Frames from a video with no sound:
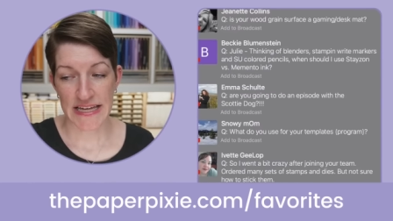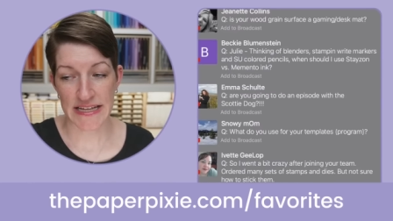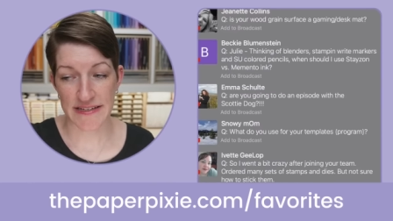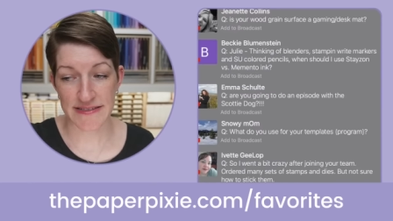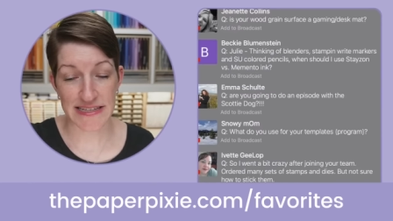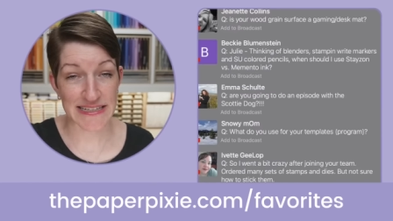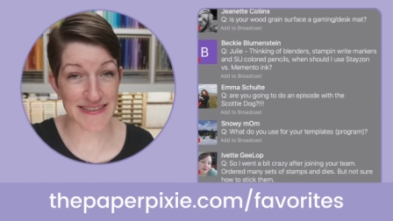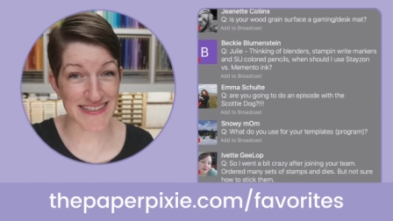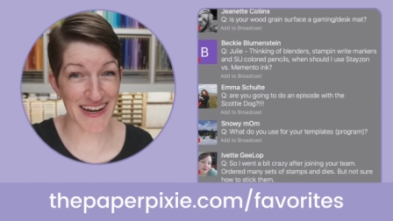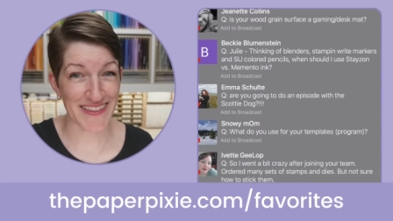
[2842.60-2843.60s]
It is
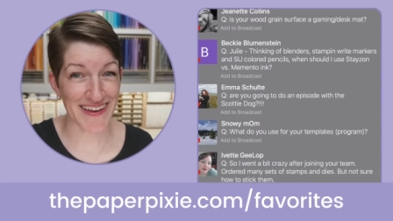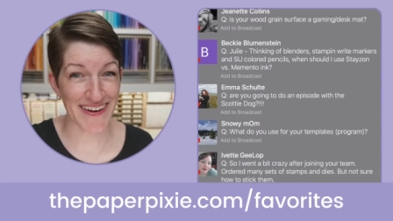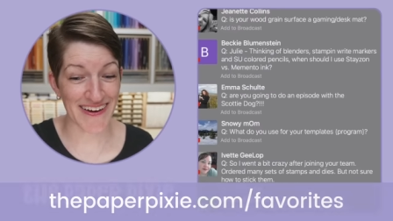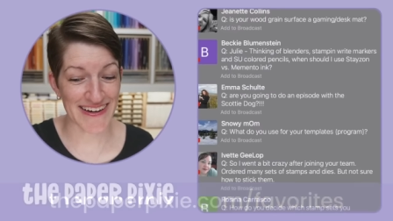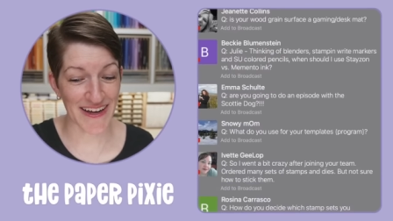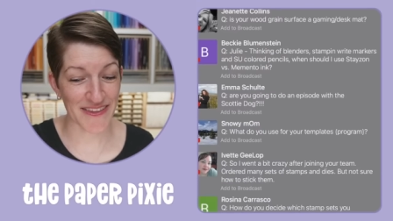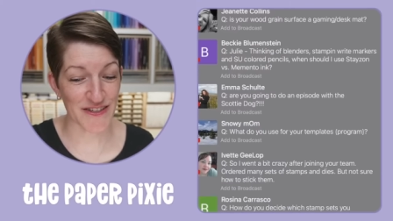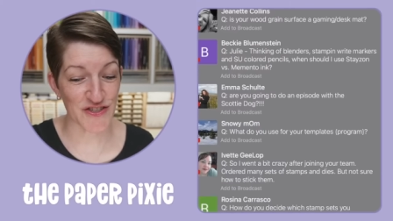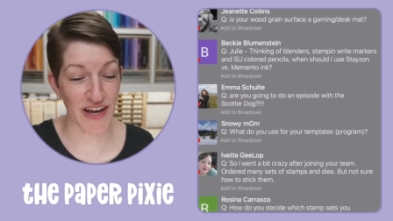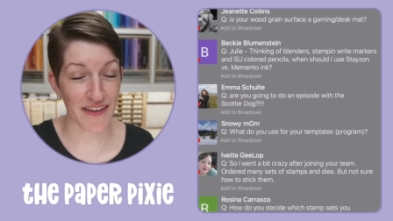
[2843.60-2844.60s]
listed on there. Now
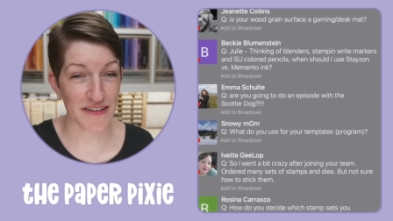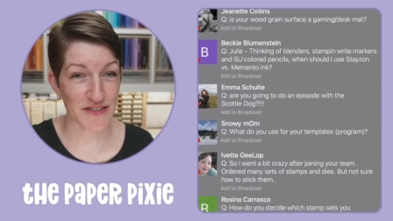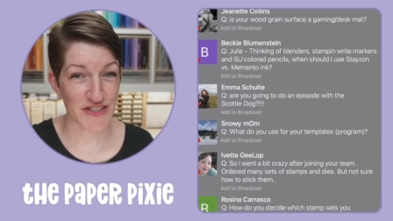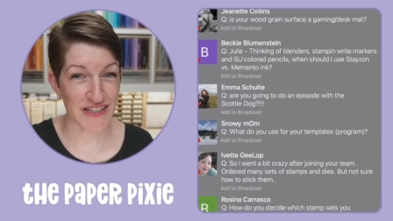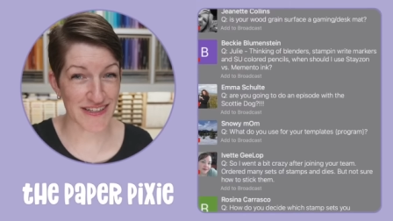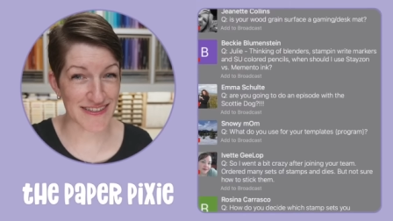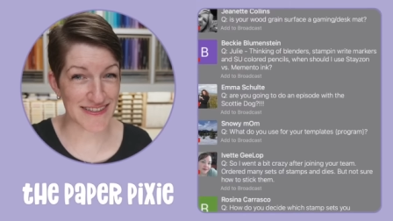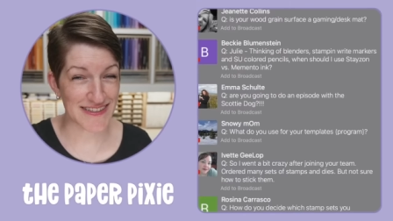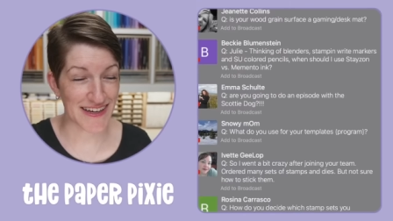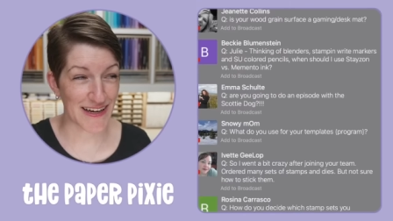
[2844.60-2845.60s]
the challenge
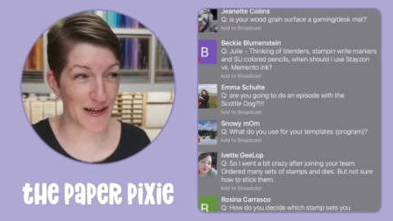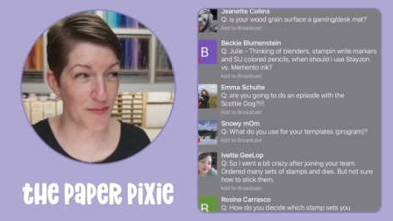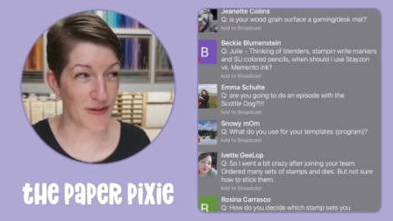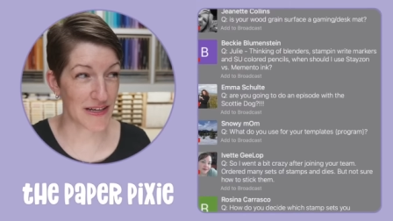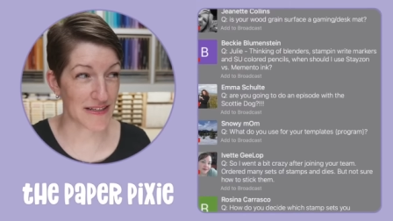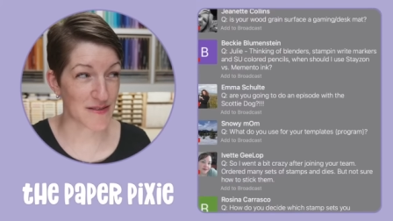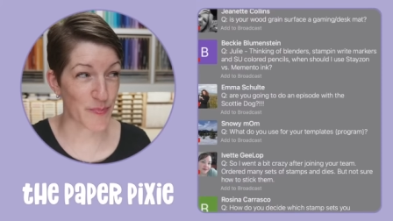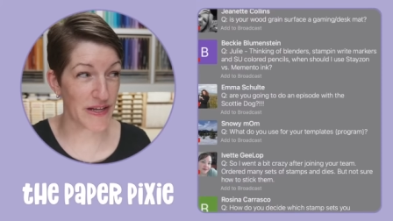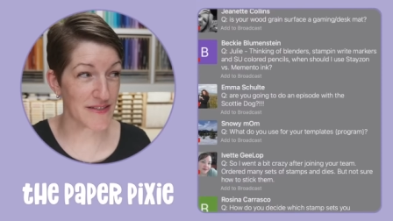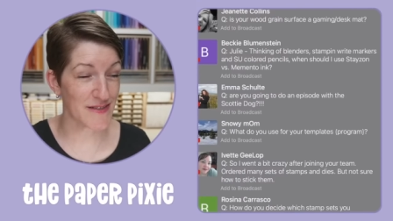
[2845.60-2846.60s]
is, um, it's
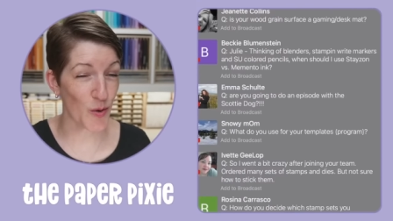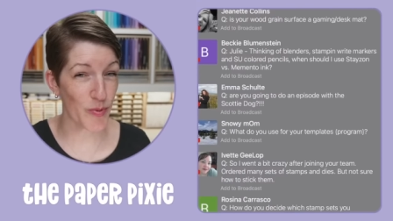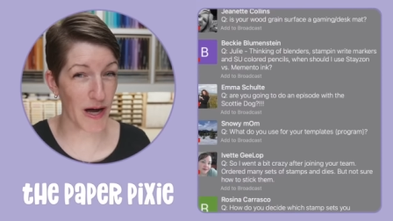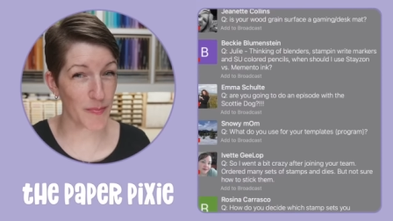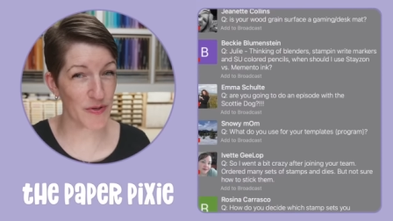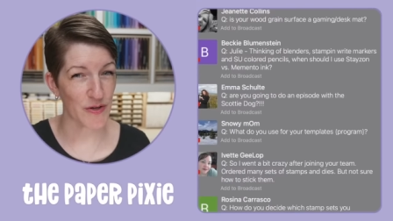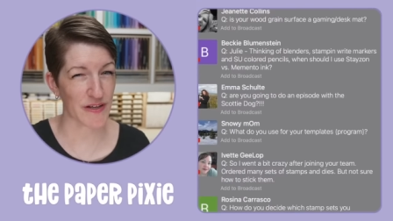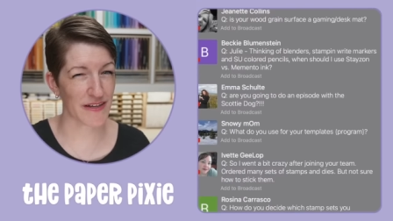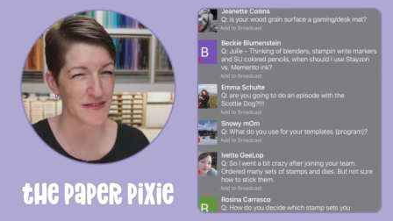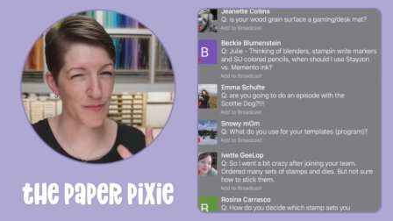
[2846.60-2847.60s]
been so
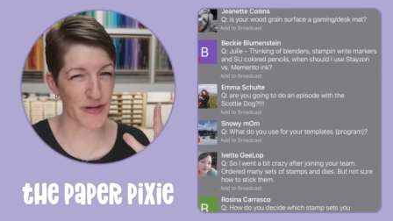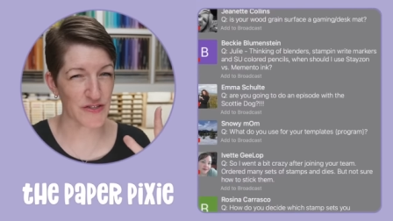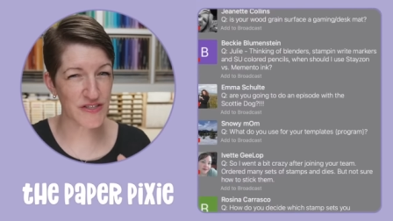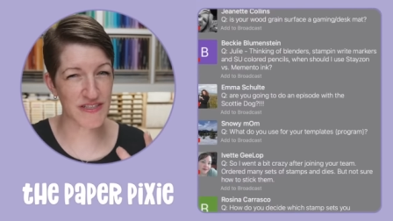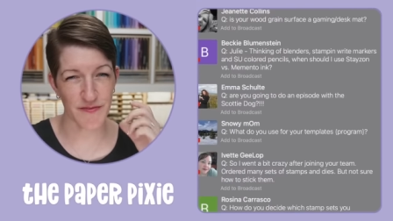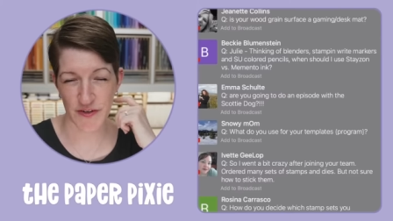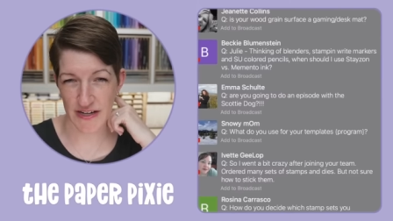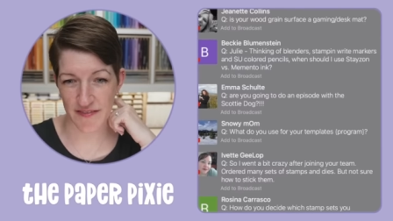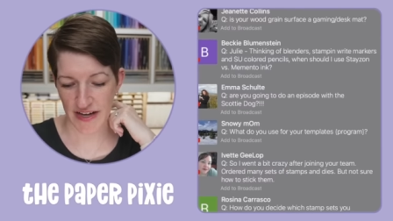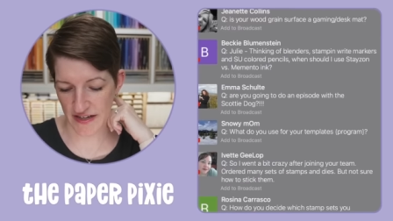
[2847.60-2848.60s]
popular. There's a bunch of
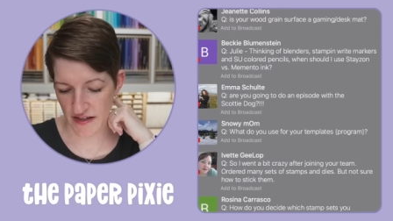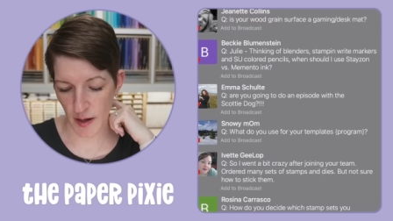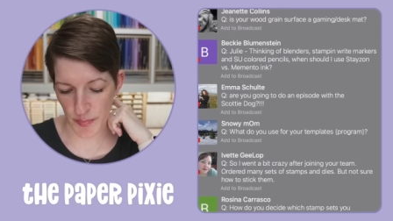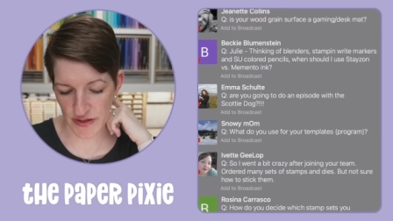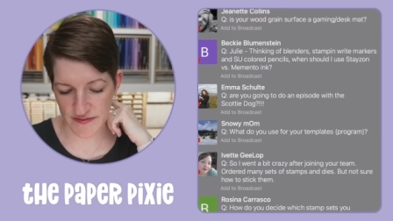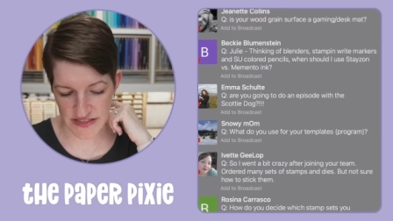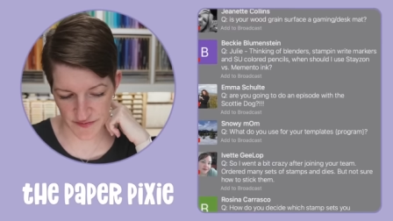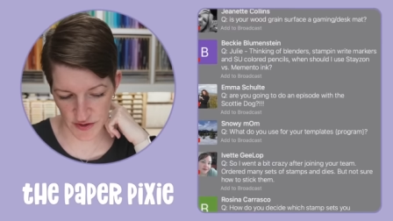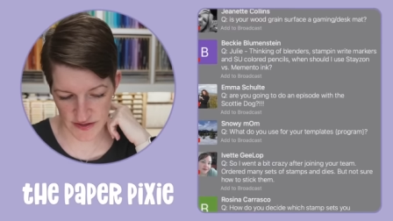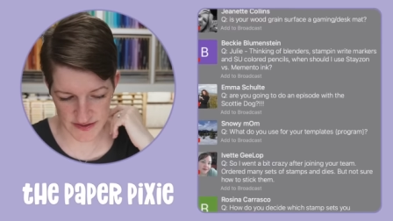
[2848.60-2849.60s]
different, I've had a couple of
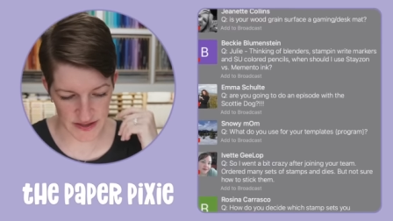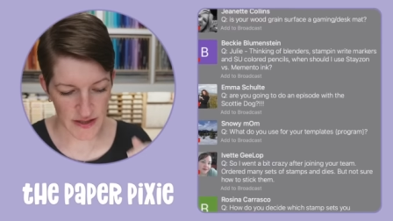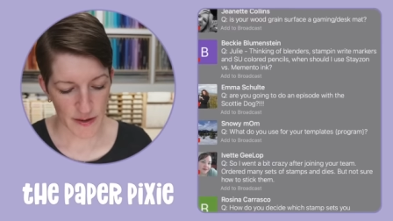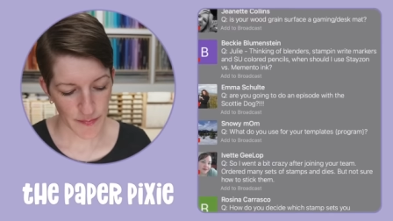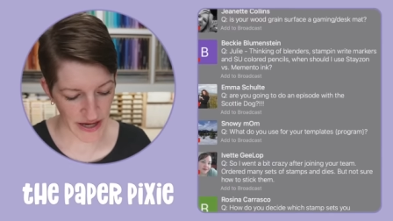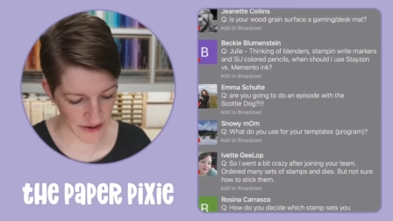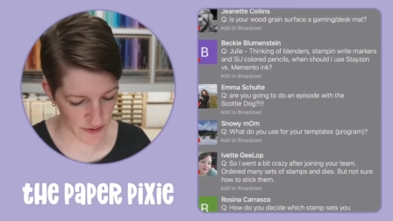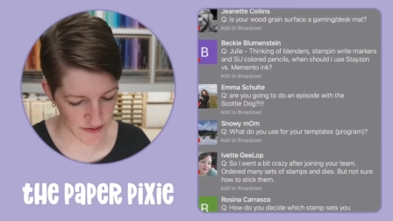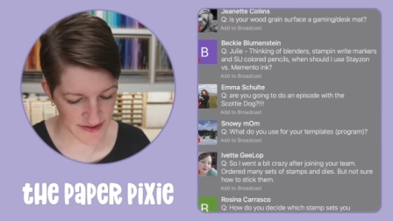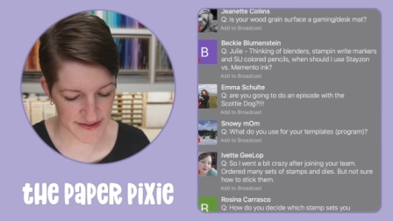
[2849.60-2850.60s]
different
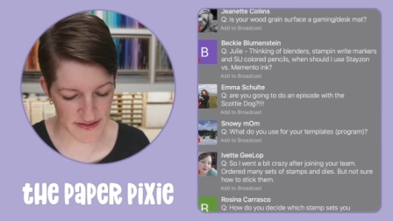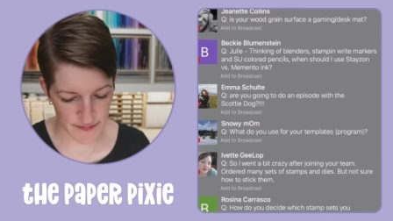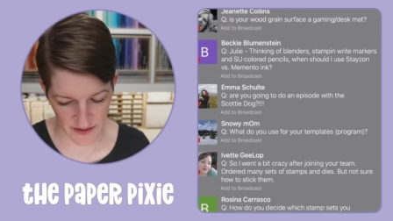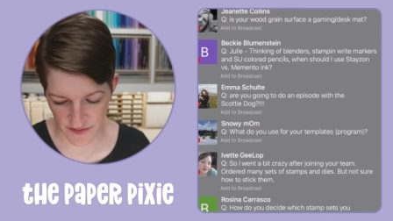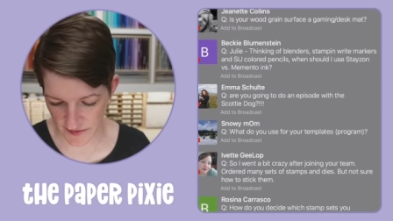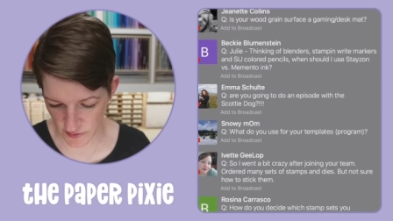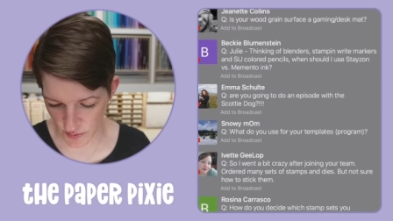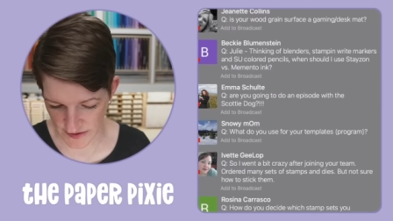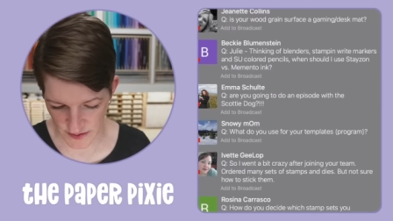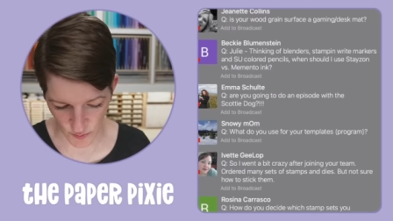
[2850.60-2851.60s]
patterns. This is my
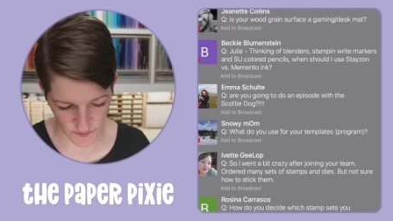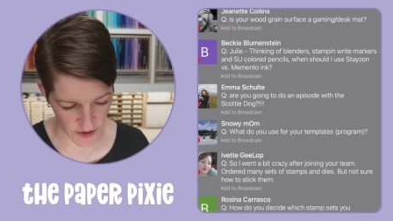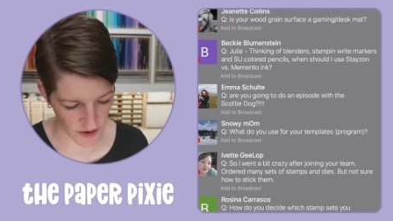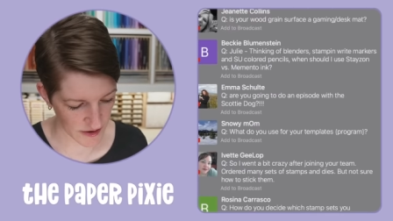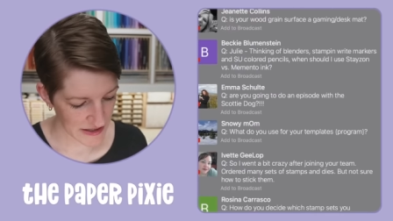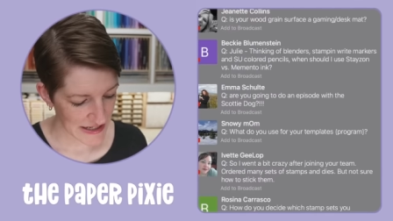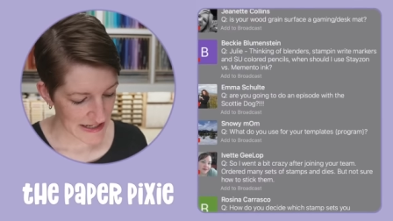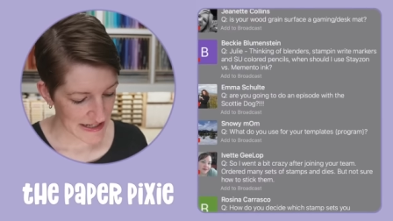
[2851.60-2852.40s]
favorite one so far.